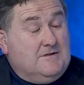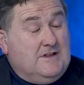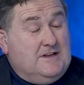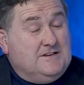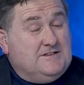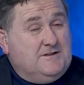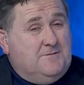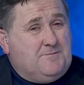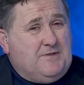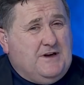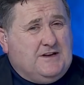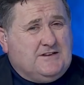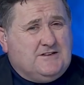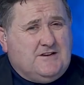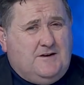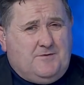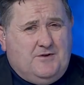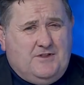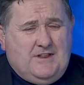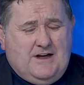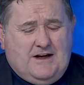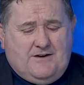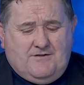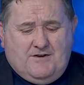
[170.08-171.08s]
Yeah, I'm glad you picked
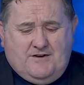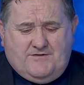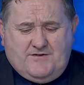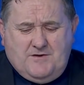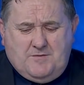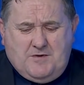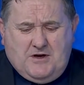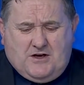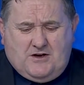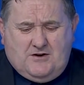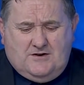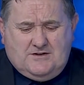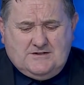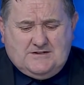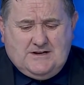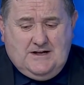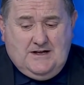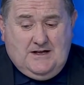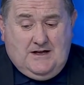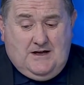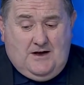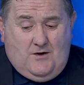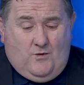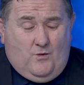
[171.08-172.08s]
up on that, Ruffy,
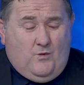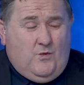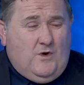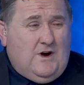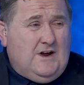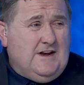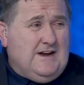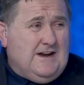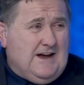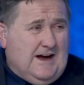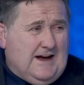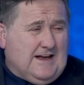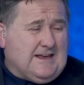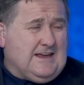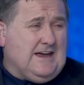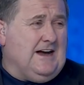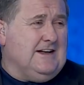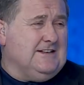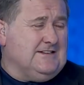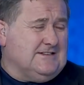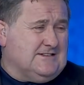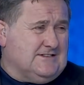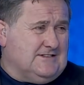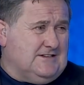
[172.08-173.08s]
because one, I
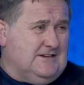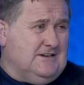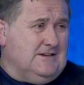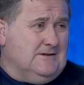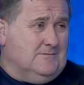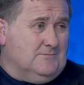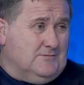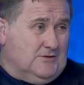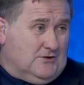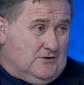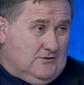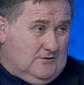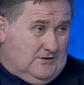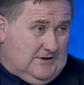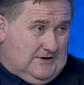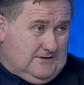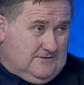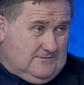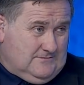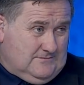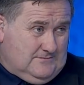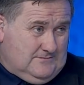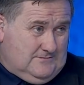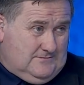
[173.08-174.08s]
can't see him
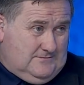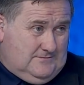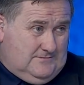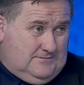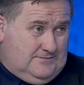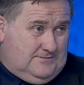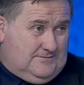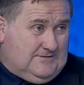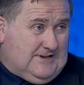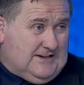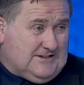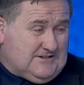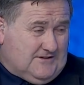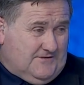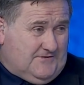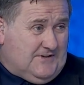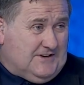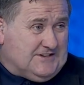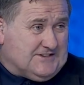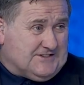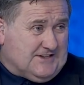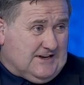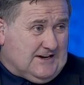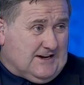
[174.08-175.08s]
going. That's the
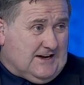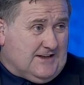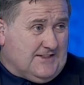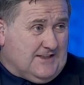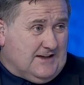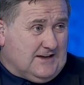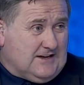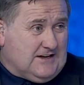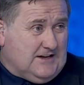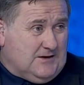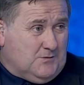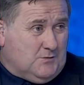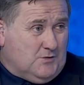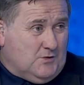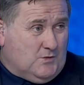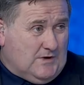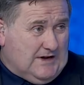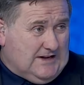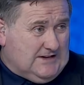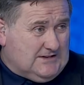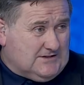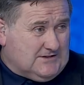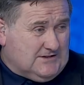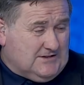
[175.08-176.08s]
first thing. I think he
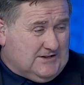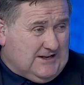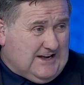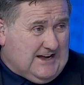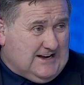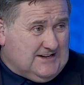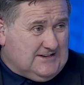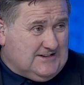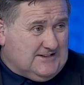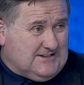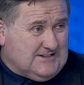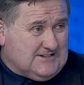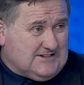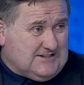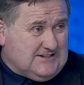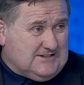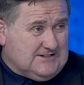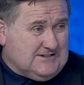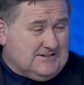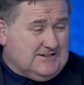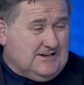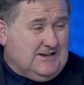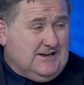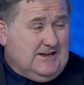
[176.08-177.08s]
will wait till the end of the
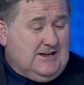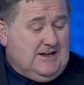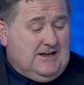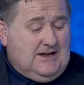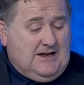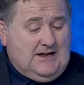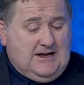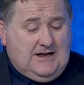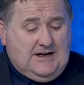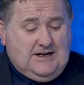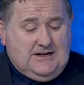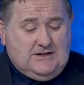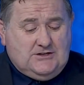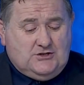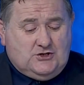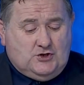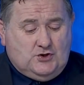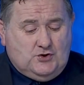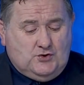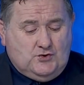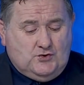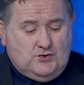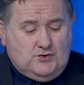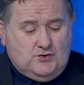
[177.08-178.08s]
season
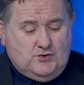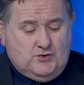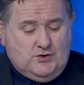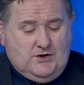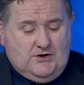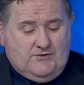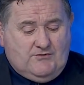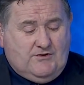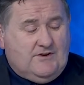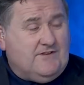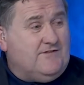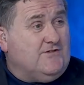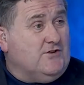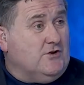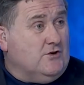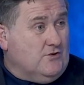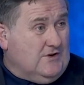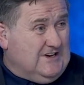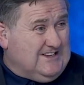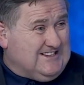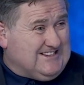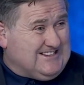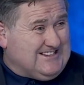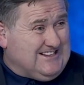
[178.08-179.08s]
to
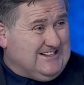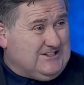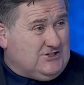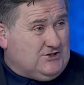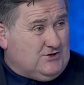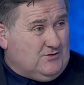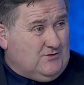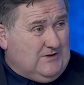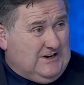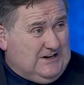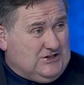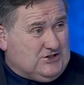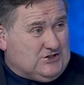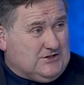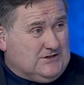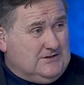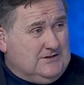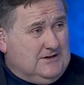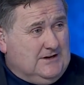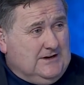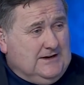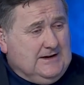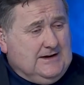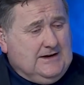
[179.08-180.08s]
review his
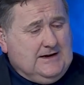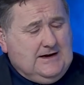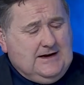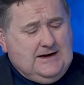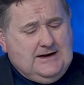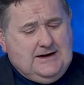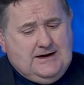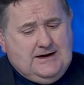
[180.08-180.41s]
situation.